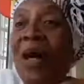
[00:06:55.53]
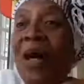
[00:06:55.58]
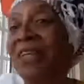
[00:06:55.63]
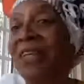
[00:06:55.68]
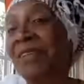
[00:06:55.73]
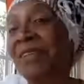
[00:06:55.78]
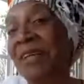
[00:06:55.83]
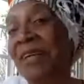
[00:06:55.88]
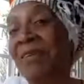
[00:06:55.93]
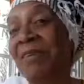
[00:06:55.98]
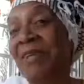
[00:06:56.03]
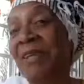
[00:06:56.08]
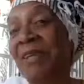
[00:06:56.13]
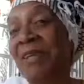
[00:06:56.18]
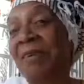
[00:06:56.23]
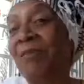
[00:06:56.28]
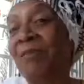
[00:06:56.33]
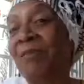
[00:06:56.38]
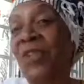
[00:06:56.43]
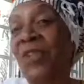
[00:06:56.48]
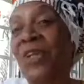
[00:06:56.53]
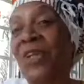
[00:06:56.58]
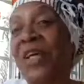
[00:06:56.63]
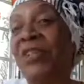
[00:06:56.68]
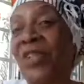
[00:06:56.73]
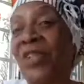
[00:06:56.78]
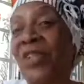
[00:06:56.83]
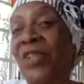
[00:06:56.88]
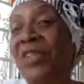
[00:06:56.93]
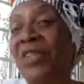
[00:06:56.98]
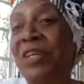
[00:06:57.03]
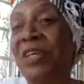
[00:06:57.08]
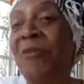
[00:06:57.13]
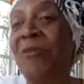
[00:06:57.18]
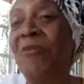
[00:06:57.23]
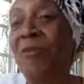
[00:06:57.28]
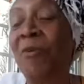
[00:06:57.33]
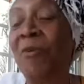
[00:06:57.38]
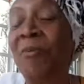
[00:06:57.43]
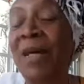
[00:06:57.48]
they changed the
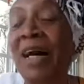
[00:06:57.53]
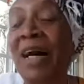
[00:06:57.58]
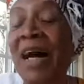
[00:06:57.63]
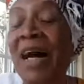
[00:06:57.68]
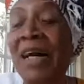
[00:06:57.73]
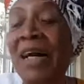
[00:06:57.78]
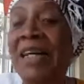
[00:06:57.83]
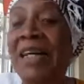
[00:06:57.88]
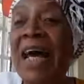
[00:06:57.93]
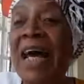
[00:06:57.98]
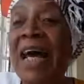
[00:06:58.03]
scenery behind.